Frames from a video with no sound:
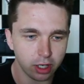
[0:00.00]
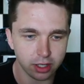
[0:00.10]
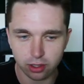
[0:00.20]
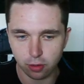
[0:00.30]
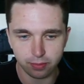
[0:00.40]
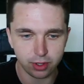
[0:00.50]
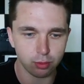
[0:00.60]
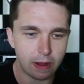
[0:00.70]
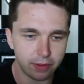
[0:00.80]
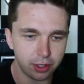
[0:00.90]
So the
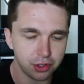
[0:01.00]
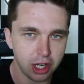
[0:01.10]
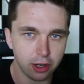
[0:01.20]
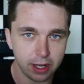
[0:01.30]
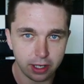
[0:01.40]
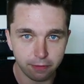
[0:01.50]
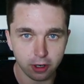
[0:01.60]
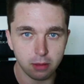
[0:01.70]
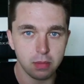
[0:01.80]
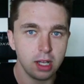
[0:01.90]
revenue is generated from